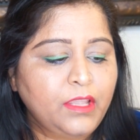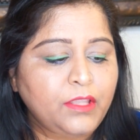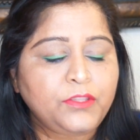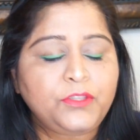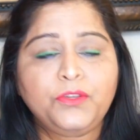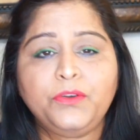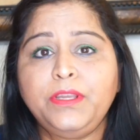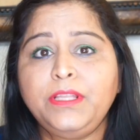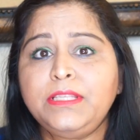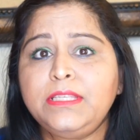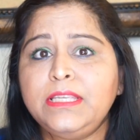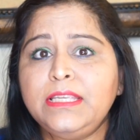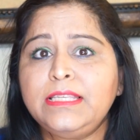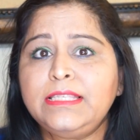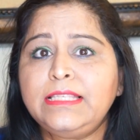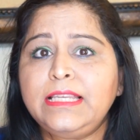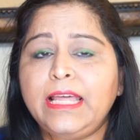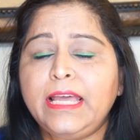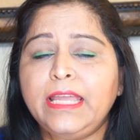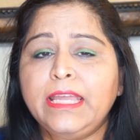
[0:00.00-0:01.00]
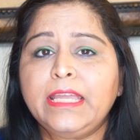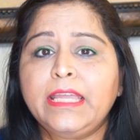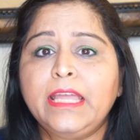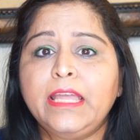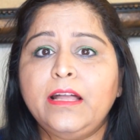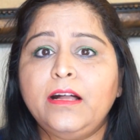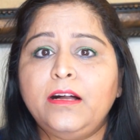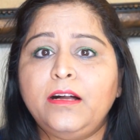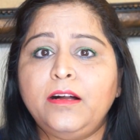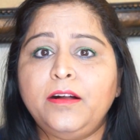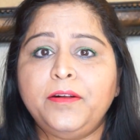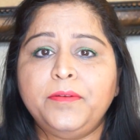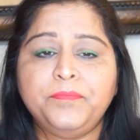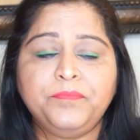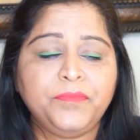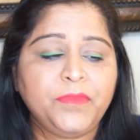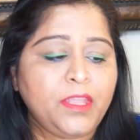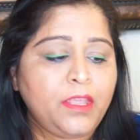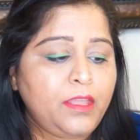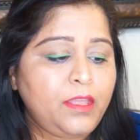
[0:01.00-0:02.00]
So it says like
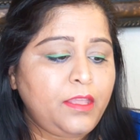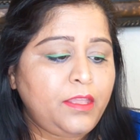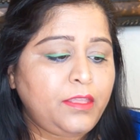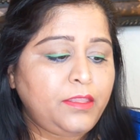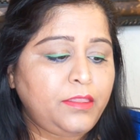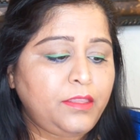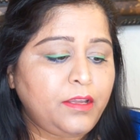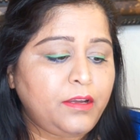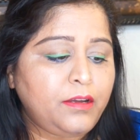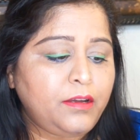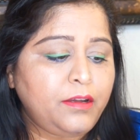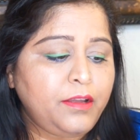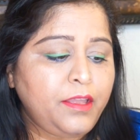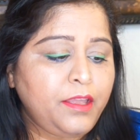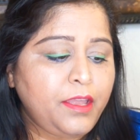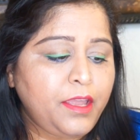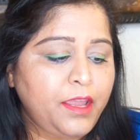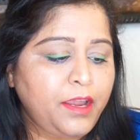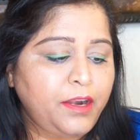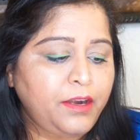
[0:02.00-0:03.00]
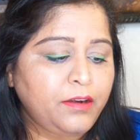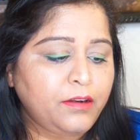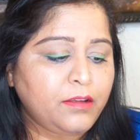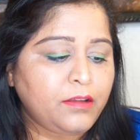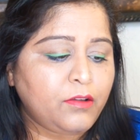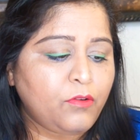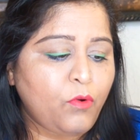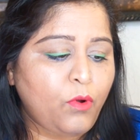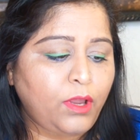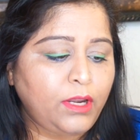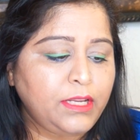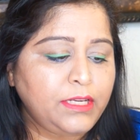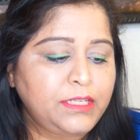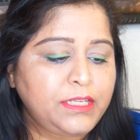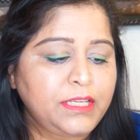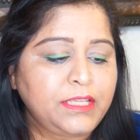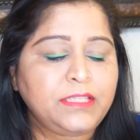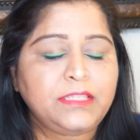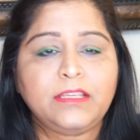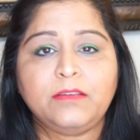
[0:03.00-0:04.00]
the hair
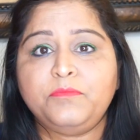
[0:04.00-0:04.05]
quality is